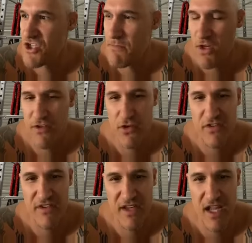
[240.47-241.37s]
because you're
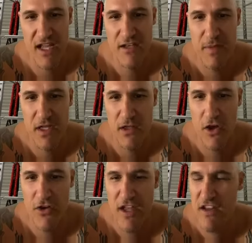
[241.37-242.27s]
scared to be
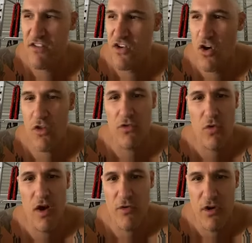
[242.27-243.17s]
alone, that is not the
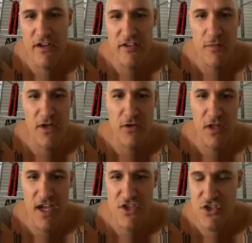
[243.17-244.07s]
right reason to be in a
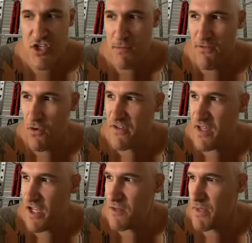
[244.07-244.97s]
relationship. If you're
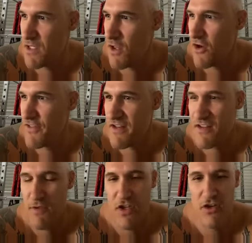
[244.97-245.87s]
scared to be alone, that's
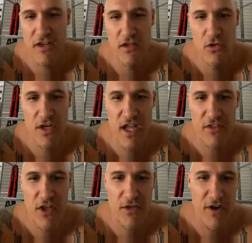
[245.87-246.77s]
something you need to look at.
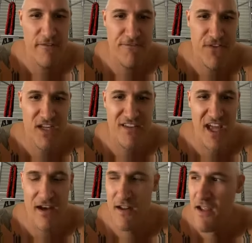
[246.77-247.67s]
And the only way to fix
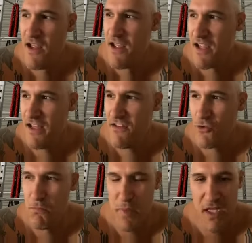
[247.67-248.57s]
that is
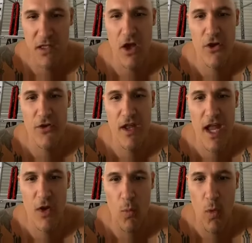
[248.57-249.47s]
to be alone
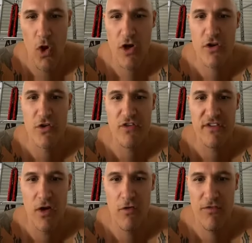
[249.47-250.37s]
and work on
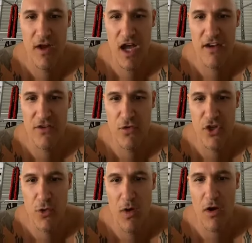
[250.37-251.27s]
yourself until
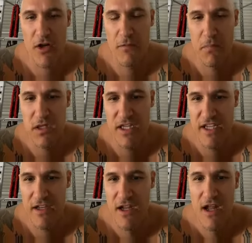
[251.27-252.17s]
you are a
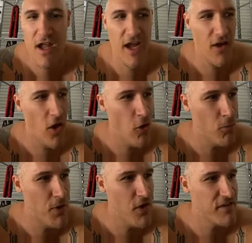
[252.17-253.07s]
complete and whole
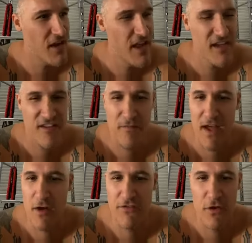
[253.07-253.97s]
person. And that doesn't
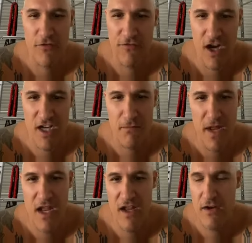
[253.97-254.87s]
matter if you're a fucking
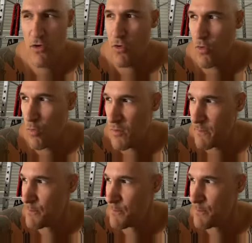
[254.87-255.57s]
man or a woman.